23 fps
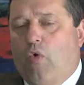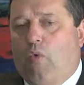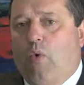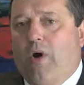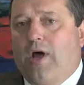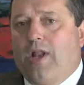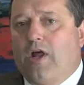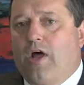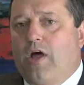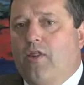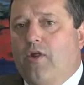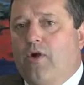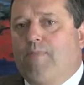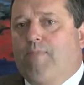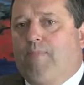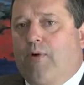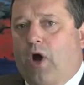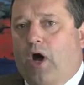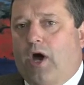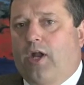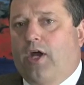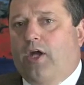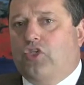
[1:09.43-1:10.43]
What other
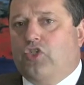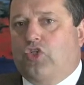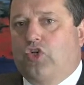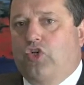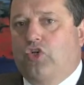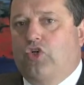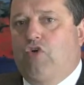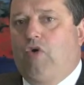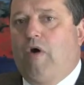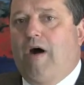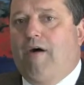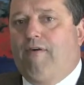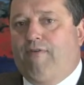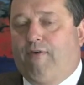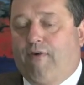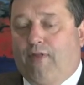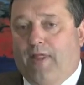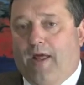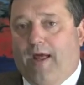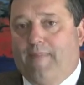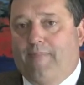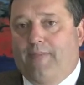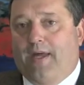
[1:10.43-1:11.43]
products could you offer
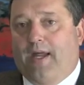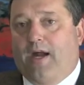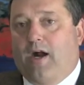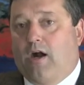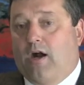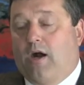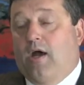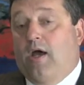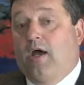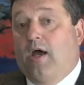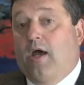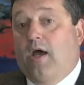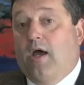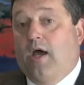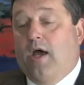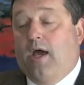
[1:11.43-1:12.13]
them that are